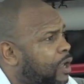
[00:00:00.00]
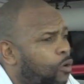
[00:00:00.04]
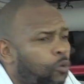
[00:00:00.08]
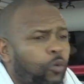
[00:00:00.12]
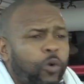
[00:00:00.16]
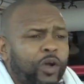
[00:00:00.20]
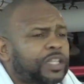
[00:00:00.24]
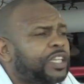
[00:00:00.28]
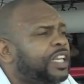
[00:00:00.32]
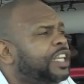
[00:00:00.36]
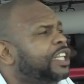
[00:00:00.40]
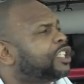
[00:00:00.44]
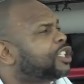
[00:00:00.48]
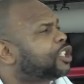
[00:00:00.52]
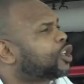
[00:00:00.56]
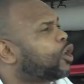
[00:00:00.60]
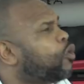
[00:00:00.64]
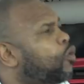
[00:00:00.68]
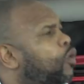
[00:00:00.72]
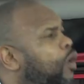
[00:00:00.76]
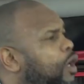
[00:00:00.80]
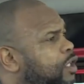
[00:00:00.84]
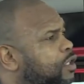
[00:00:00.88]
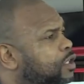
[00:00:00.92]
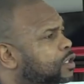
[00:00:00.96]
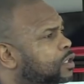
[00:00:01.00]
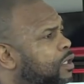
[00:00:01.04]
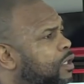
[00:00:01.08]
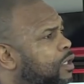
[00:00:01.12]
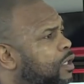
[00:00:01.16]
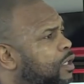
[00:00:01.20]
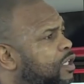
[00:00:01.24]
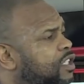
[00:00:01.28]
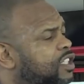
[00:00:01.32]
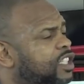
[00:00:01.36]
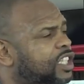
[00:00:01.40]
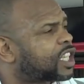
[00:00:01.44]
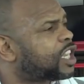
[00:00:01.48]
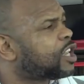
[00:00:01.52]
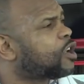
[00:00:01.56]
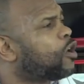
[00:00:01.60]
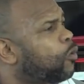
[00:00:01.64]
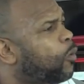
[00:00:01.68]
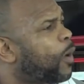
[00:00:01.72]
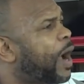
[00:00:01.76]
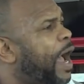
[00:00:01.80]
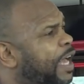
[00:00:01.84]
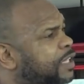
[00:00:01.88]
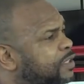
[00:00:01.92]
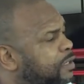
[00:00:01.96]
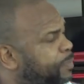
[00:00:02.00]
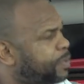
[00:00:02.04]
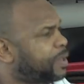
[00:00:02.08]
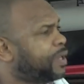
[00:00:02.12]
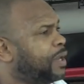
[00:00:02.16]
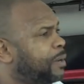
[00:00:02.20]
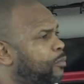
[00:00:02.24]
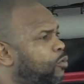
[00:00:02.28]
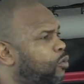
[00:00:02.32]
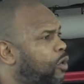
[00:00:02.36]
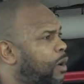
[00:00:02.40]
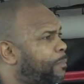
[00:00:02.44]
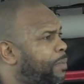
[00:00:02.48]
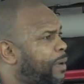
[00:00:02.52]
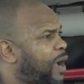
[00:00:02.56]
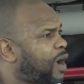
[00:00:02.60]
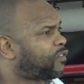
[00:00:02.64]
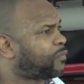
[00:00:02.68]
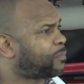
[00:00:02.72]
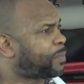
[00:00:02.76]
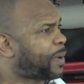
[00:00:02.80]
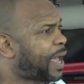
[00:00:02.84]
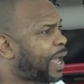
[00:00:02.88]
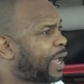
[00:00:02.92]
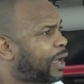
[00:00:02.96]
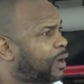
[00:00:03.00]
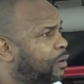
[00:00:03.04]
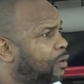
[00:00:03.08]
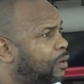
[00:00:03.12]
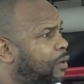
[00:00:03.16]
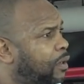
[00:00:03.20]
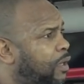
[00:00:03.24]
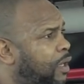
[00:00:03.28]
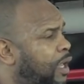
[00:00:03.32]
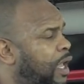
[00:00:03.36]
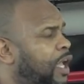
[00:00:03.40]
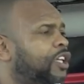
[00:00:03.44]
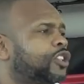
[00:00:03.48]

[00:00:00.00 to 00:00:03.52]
What did he show us skill-wise to be number 1 pound per pound?